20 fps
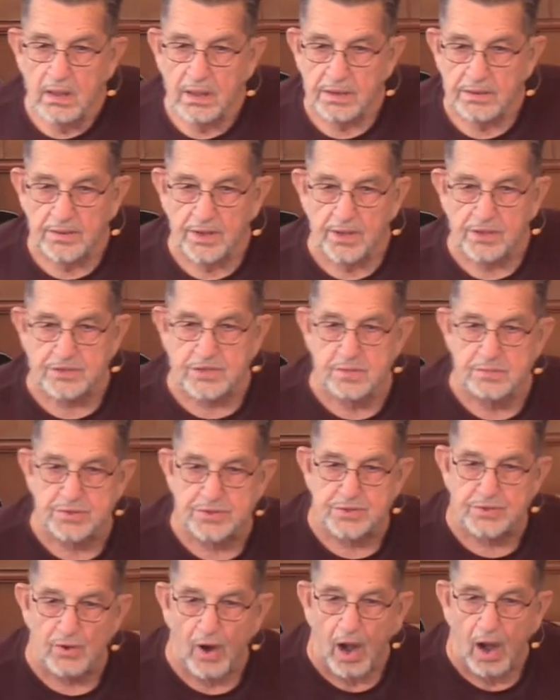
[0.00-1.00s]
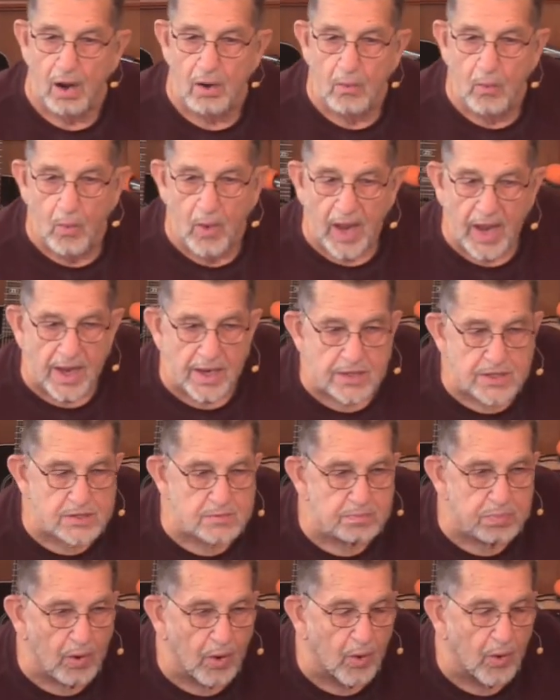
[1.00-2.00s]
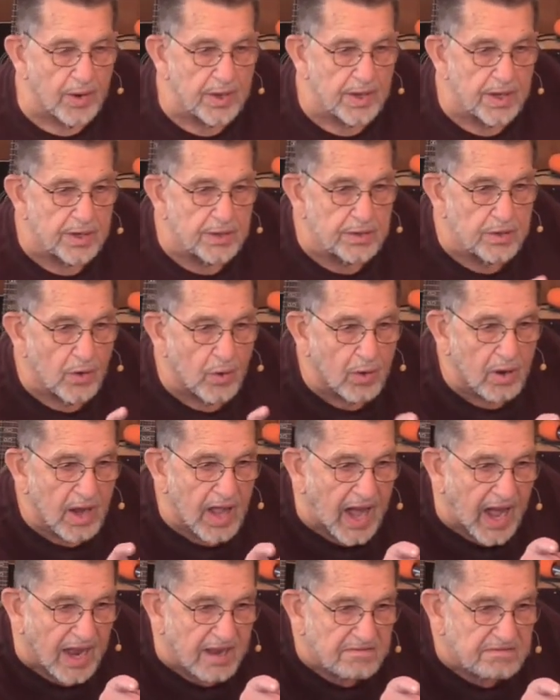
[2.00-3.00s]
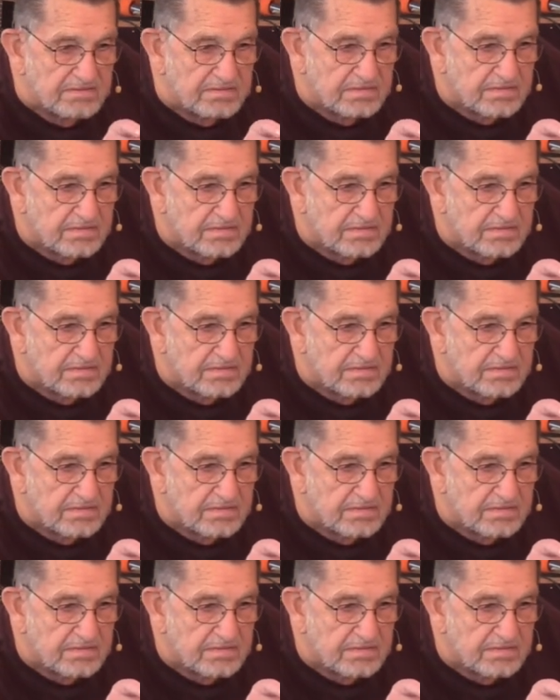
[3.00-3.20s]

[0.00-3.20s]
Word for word: There's some strong winds blowing in your life.